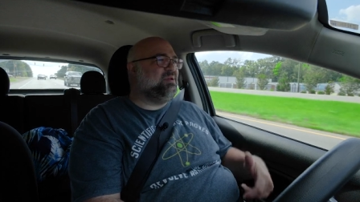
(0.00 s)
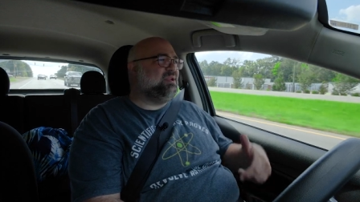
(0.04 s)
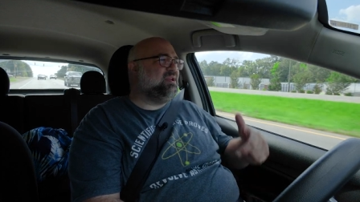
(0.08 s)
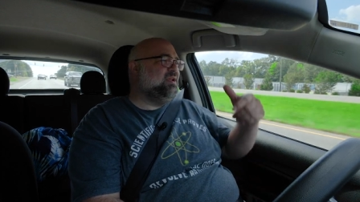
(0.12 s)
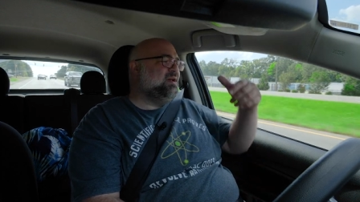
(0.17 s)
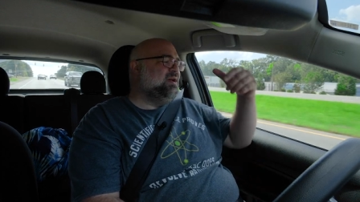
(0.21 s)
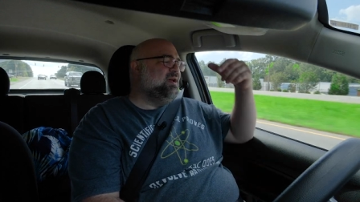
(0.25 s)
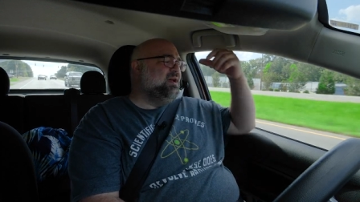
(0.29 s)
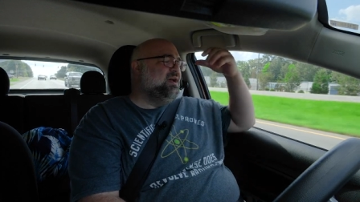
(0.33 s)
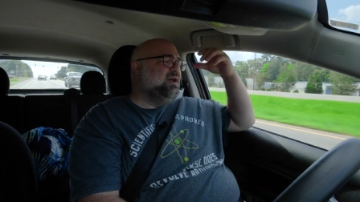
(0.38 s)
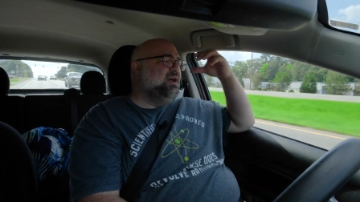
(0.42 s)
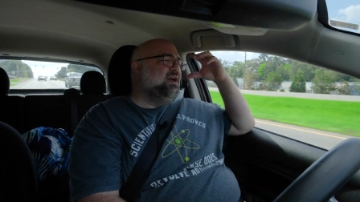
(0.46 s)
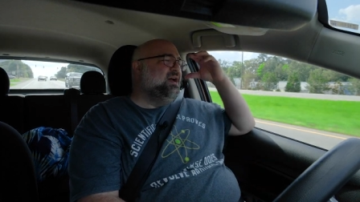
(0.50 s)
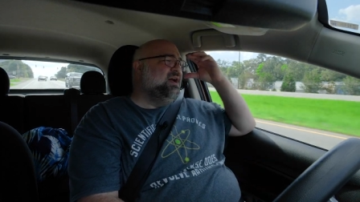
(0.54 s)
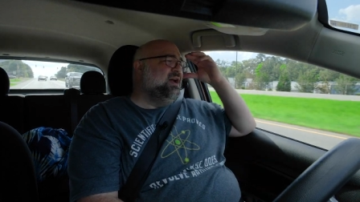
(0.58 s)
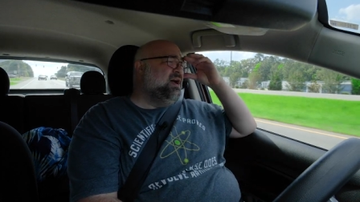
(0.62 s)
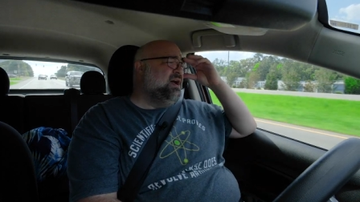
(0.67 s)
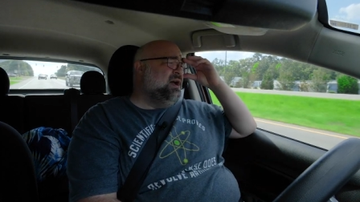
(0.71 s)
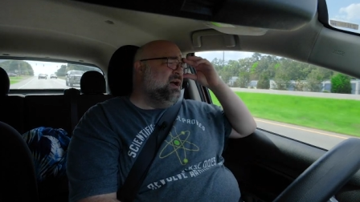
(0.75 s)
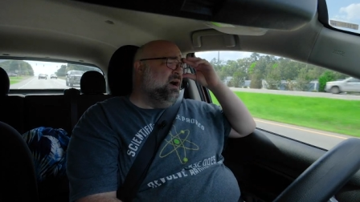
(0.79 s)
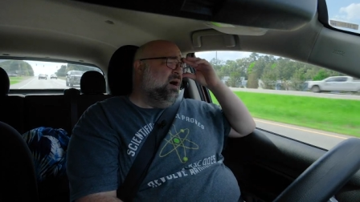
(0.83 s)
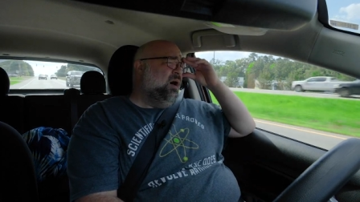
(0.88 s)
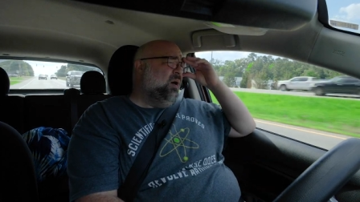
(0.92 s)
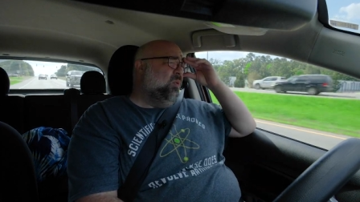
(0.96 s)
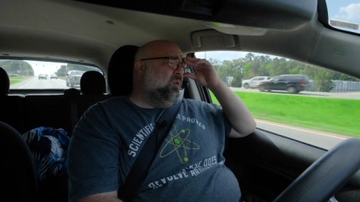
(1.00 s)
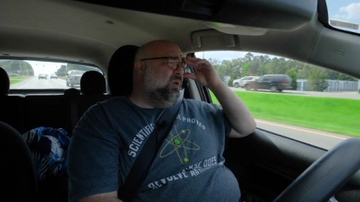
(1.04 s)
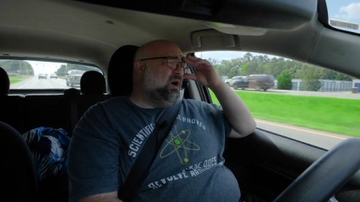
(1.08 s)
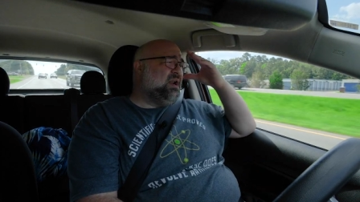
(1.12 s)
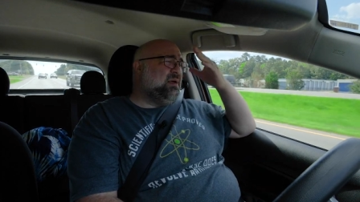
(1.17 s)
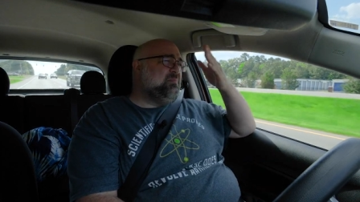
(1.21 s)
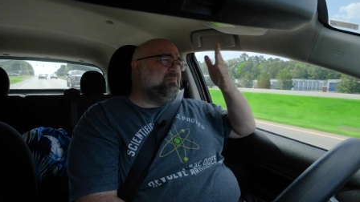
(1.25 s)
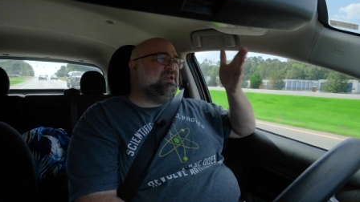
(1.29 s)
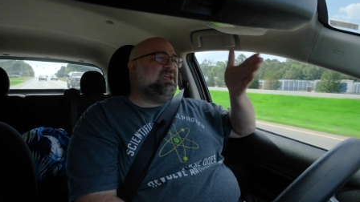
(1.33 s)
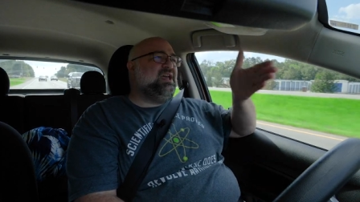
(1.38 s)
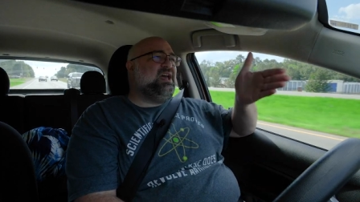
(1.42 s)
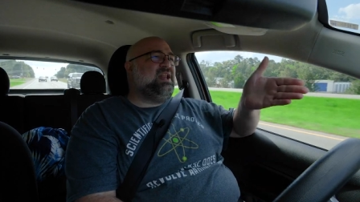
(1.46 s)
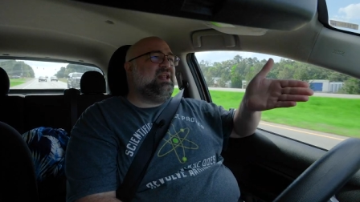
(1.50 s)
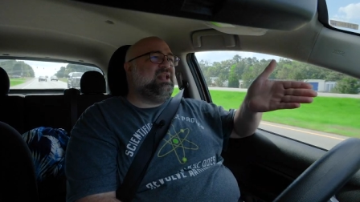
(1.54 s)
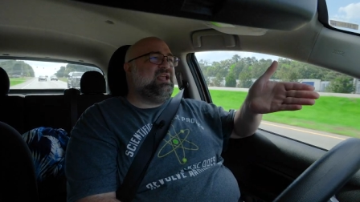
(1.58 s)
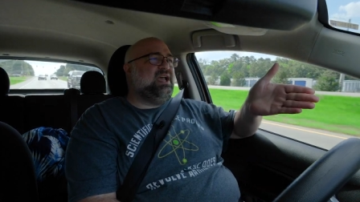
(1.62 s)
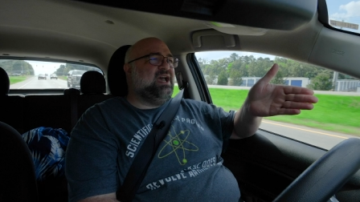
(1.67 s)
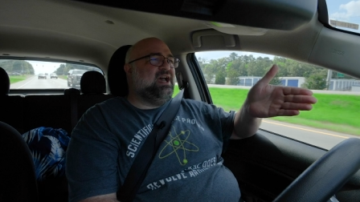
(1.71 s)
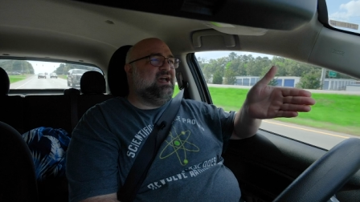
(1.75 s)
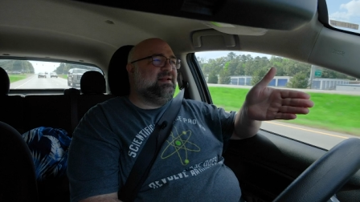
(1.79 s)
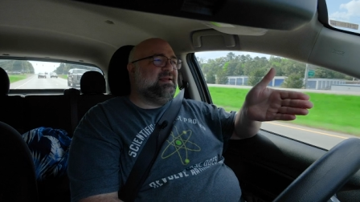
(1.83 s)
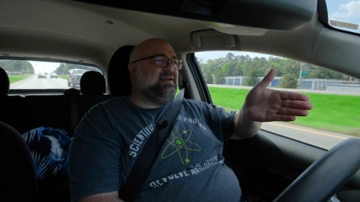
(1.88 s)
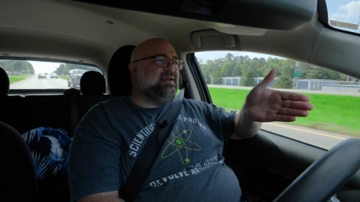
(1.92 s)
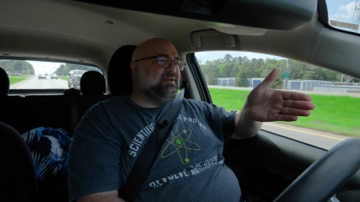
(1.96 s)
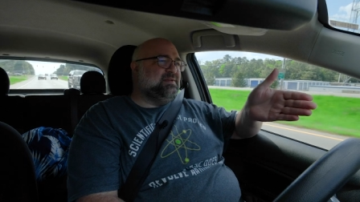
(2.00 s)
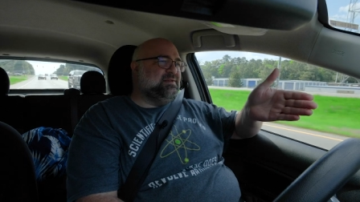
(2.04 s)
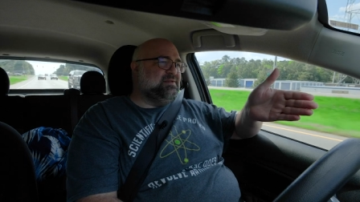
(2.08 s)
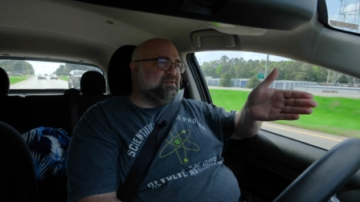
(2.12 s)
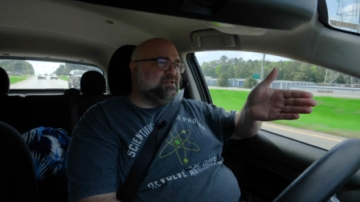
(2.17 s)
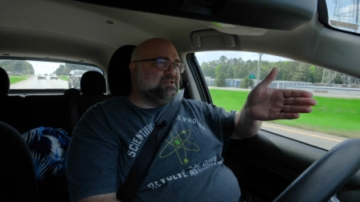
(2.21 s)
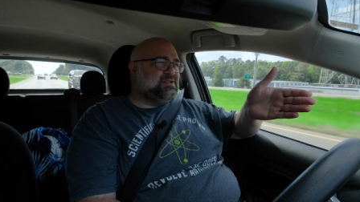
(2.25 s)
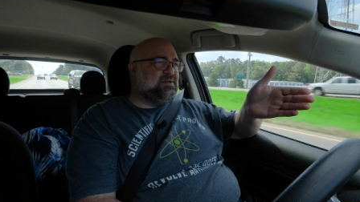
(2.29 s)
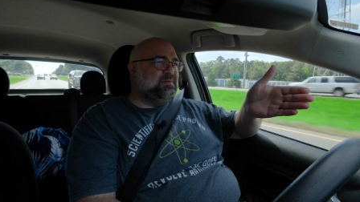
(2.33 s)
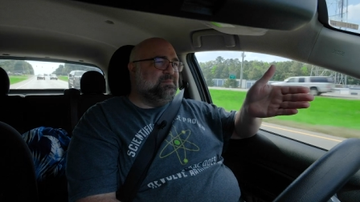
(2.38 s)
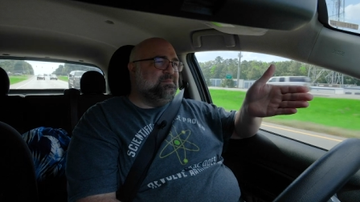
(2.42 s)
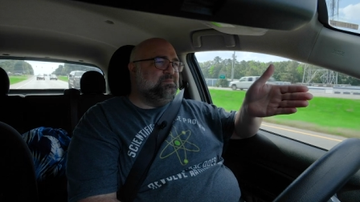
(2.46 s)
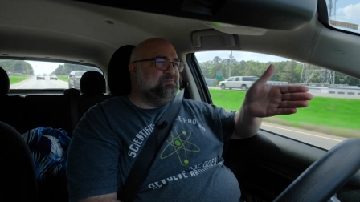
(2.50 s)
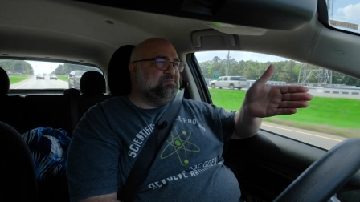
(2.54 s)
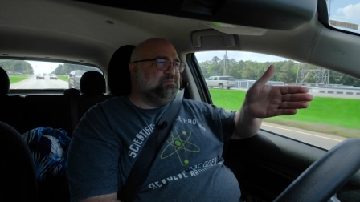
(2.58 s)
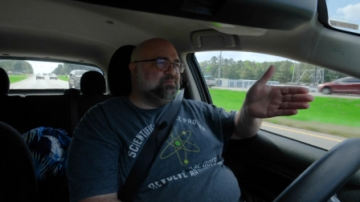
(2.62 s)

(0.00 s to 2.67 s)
But what I'm getting at is,